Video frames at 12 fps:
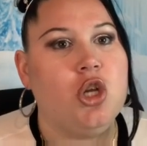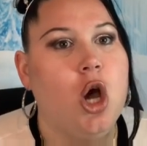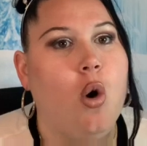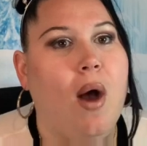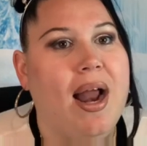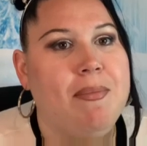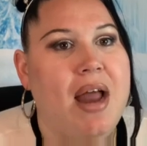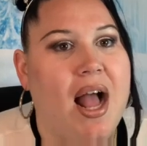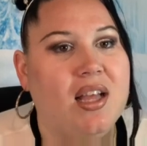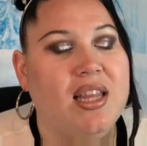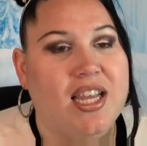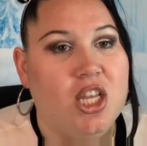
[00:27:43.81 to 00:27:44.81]
No, I'm not,
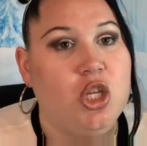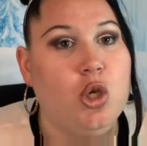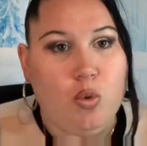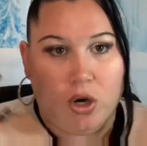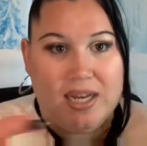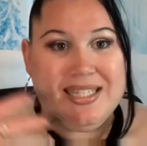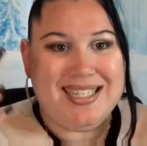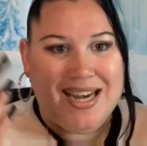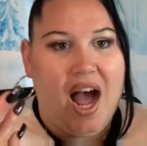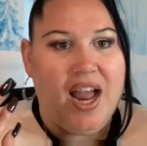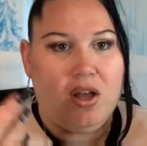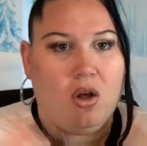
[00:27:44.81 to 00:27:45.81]
like, you were in
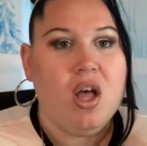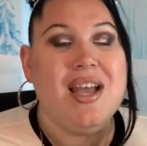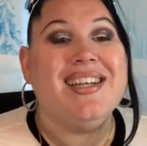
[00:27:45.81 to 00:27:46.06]
denial.